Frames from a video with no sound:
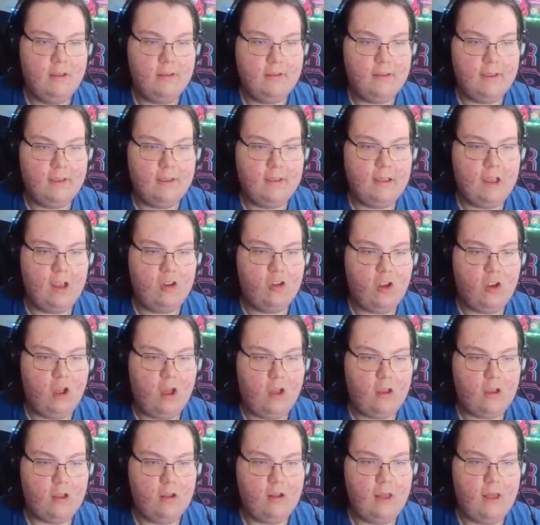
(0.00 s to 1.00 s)
Can you get a
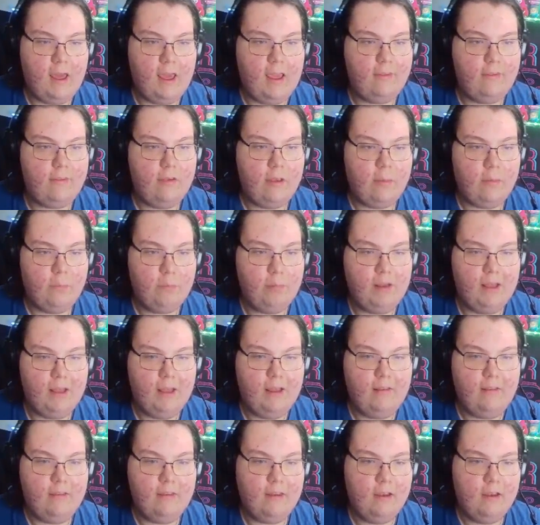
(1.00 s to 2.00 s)
shotgun or anything,
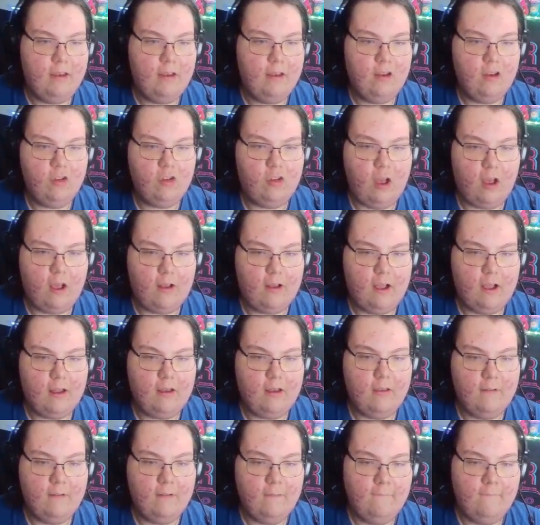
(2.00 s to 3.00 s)
please? Shotgun.